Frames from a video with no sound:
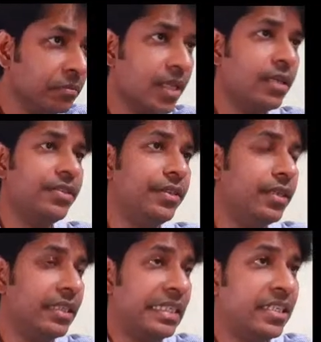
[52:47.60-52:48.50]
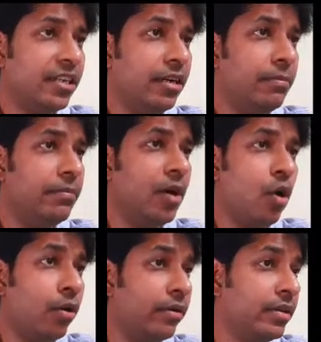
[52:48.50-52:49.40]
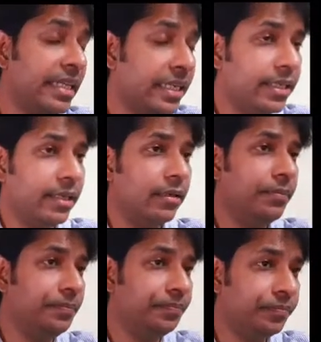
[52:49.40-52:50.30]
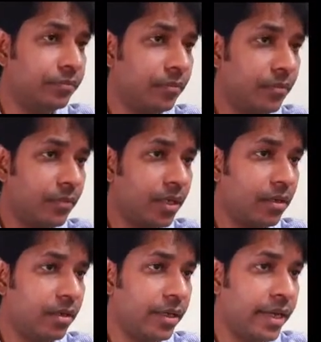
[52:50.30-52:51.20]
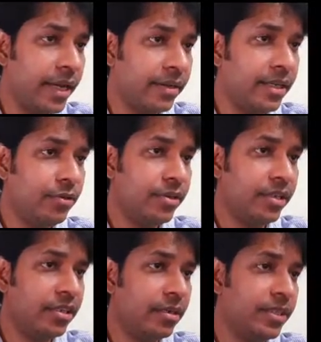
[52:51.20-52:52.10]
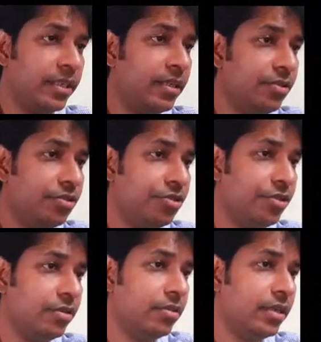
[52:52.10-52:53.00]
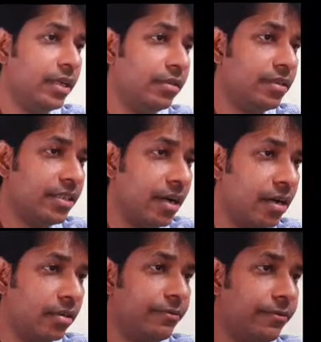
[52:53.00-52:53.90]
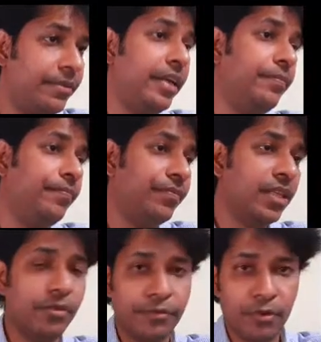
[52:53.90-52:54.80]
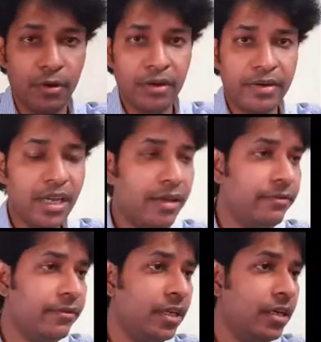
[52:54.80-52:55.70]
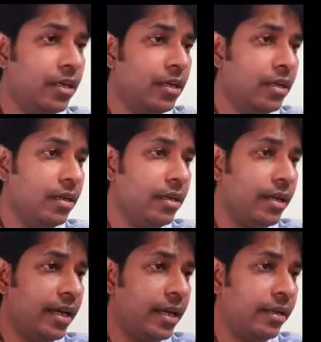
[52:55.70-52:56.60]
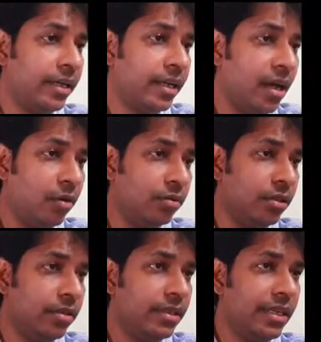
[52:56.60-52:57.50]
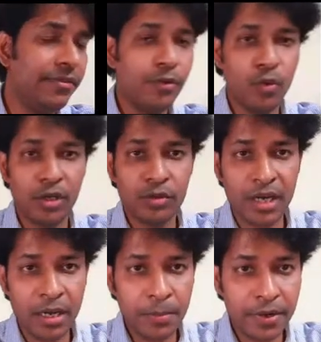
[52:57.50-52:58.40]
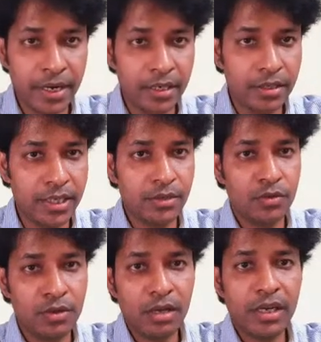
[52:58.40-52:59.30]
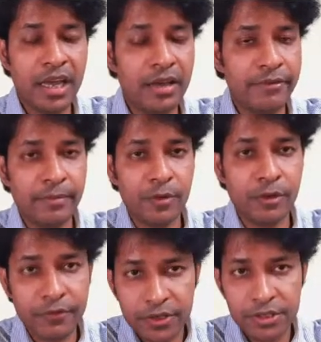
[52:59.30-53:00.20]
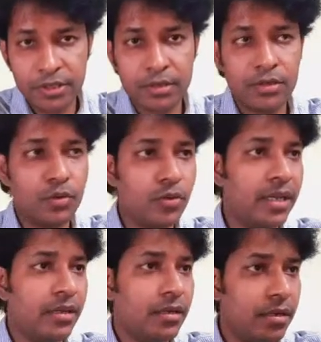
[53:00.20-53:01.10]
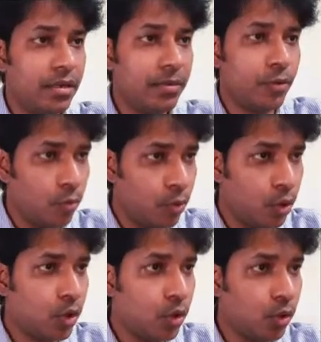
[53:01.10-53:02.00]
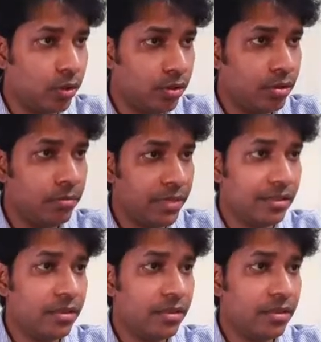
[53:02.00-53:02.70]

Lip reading: GitHub or LinkedIn, agree to their terms and conditions, and start free. So if you already have an account, if you want to upgrade, they do not have a provision to enter the promo code, but